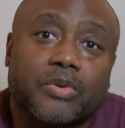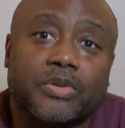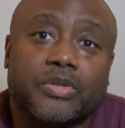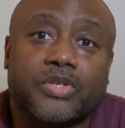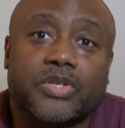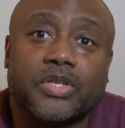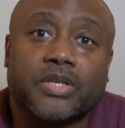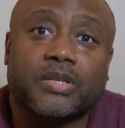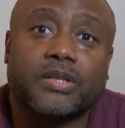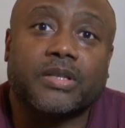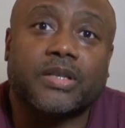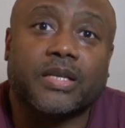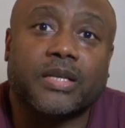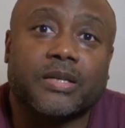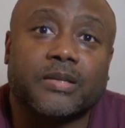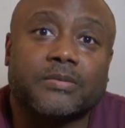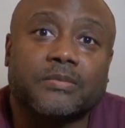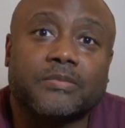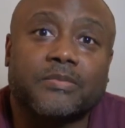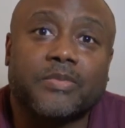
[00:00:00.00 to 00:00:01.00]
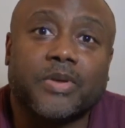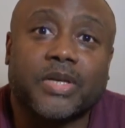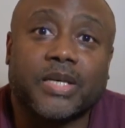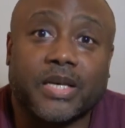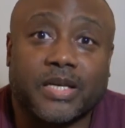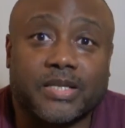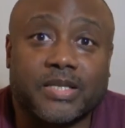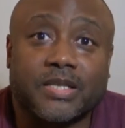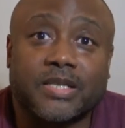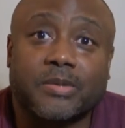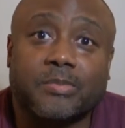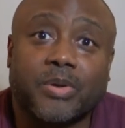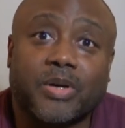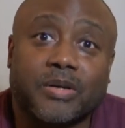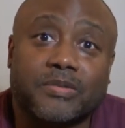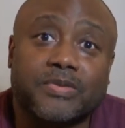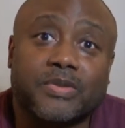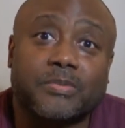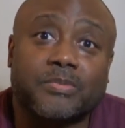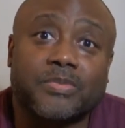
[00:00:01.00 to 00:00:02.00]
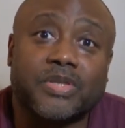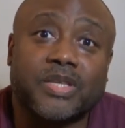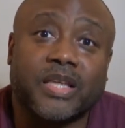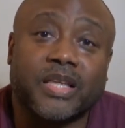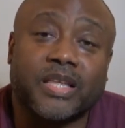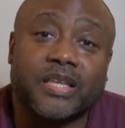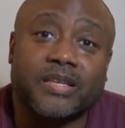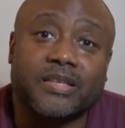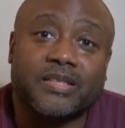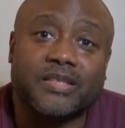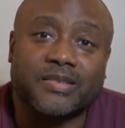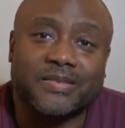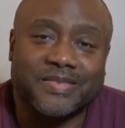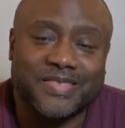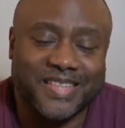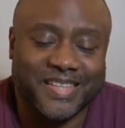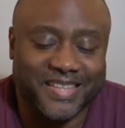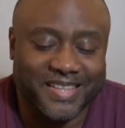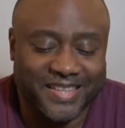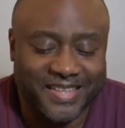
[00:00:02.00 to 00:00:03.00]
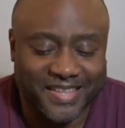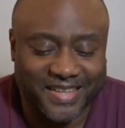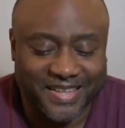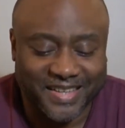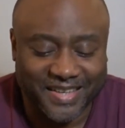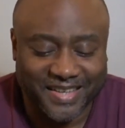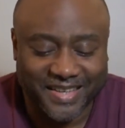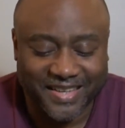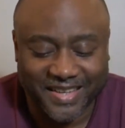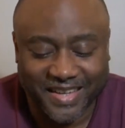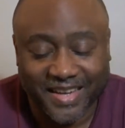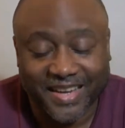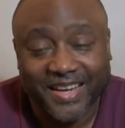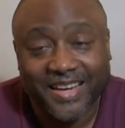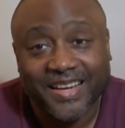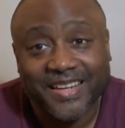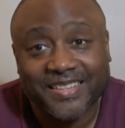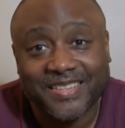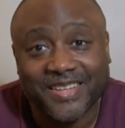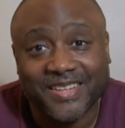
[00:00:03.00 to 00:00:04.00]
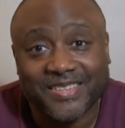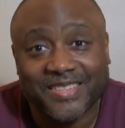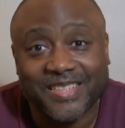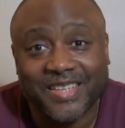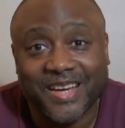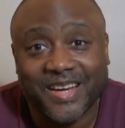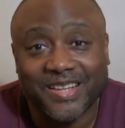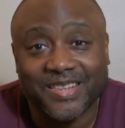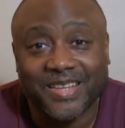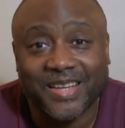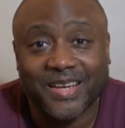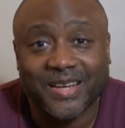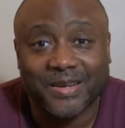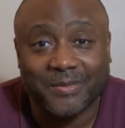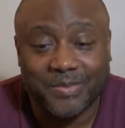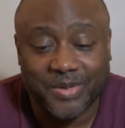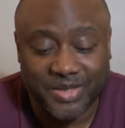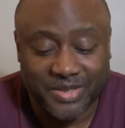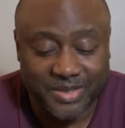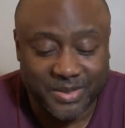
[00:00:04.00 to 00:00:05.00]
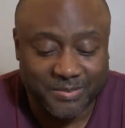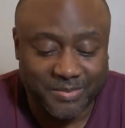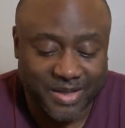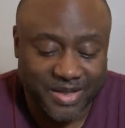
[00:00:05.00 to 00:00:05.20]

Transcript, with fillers: going to chill out. I got to sleep off some things. Talk to y'all later. Peace and